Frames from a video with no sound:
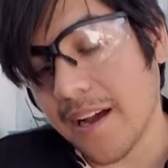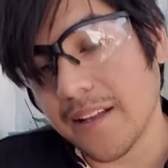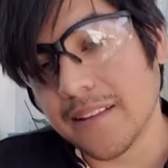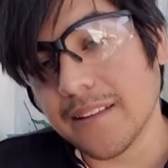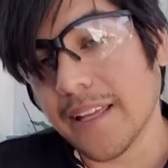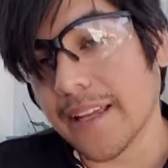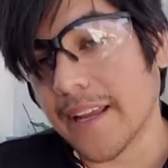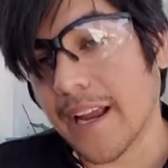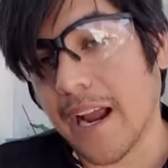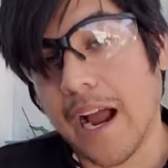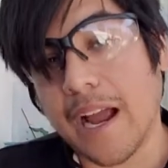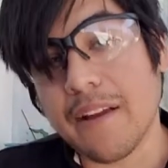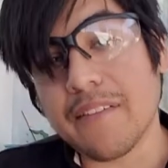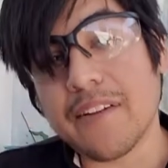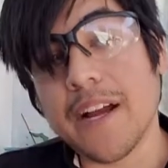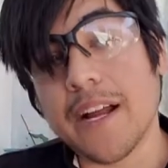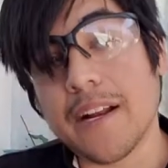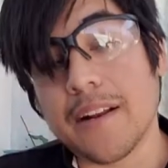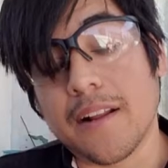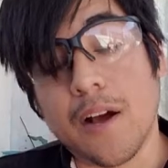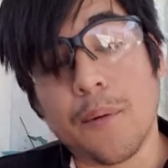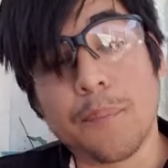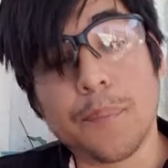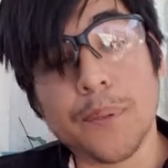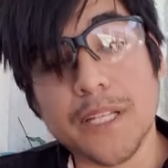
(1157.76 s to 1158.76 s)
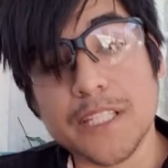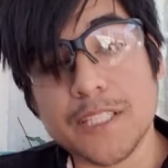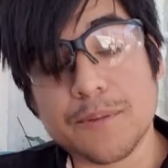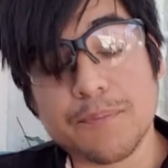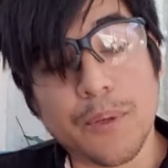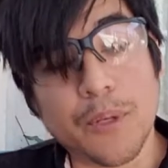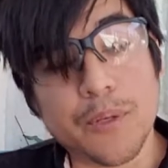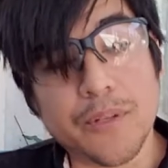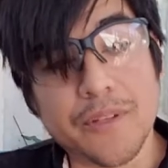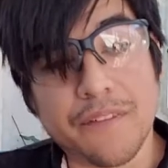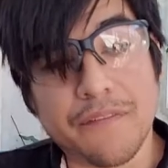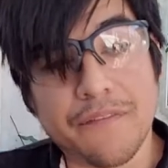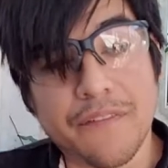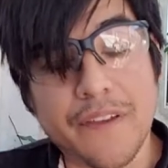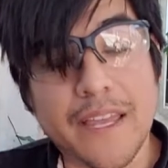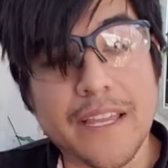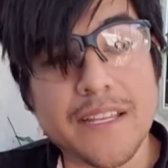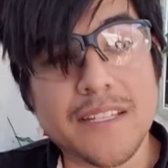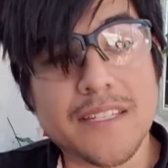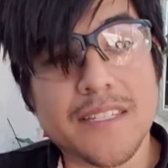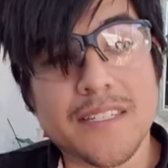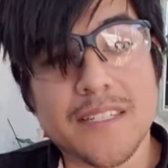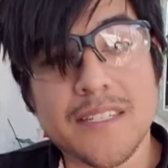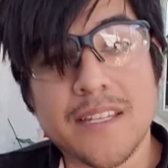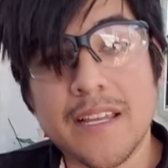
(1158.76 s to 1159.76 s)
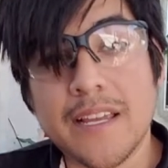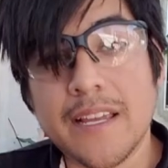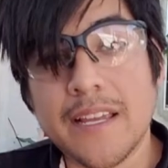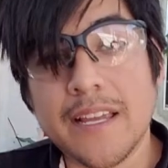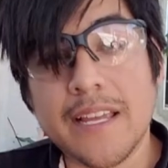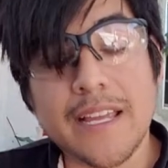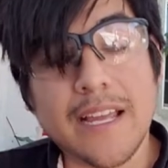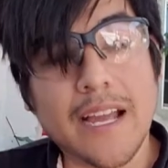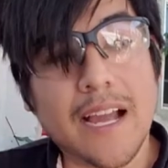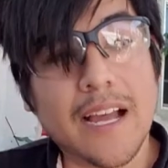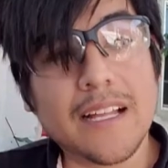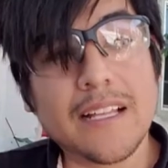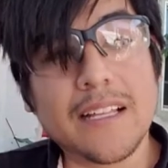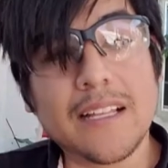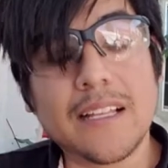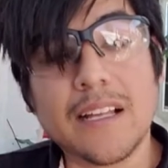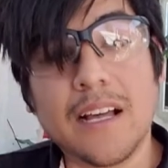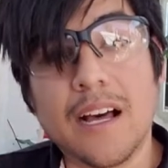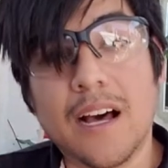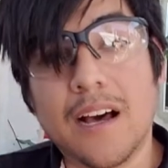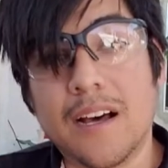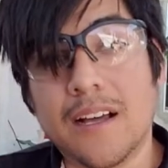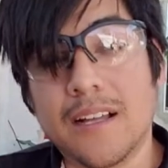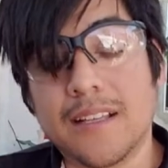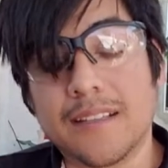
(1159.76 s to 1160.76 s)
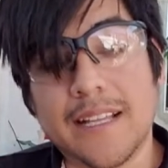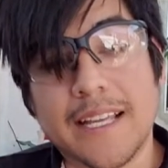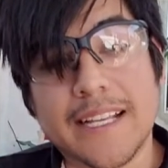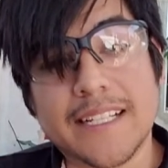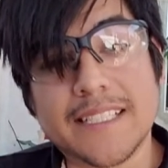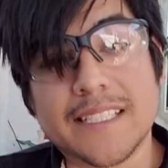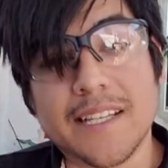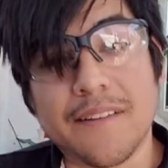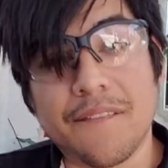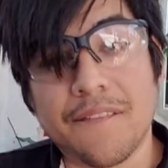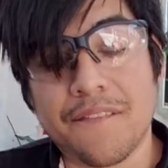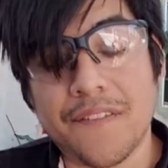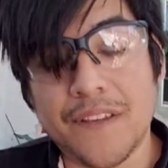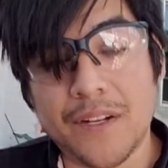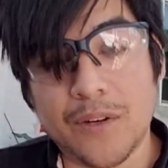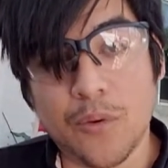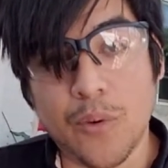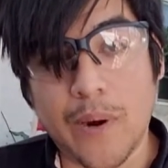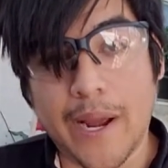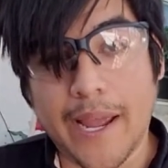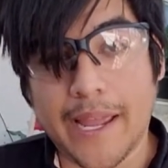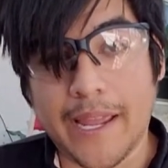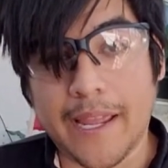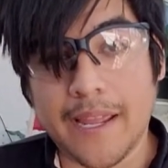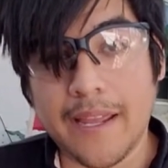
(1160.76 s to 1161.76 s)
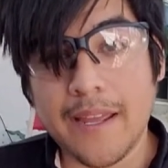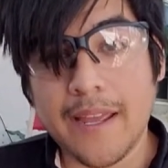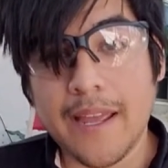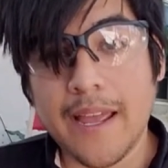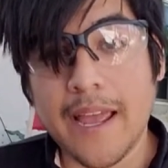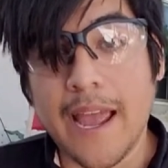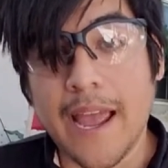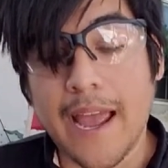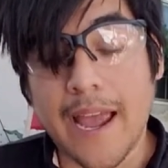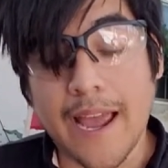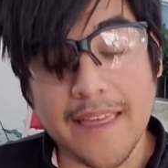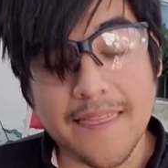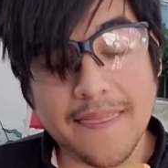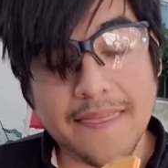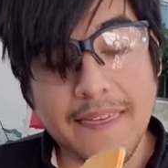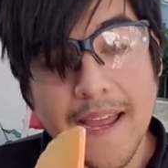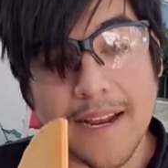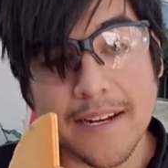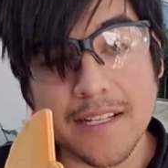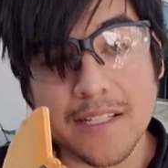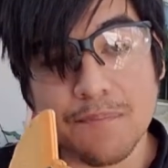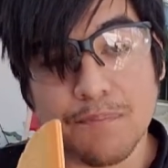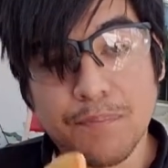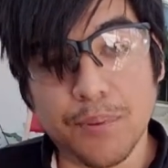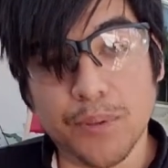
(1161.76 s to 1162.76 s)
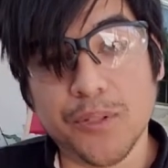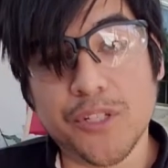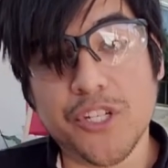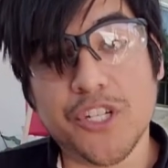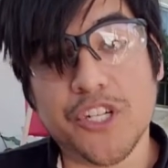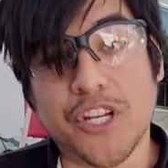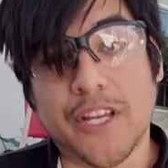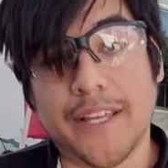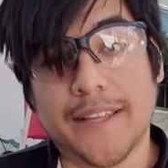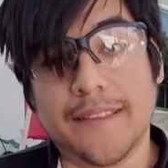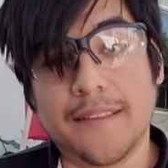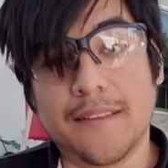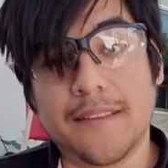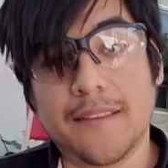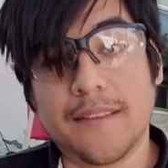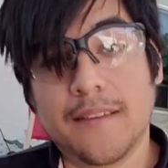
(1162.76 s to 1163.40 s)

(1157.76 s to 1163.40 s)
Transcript: Like, I've got a plus bow to the face, uh, like seven feet away, and that is bullshit.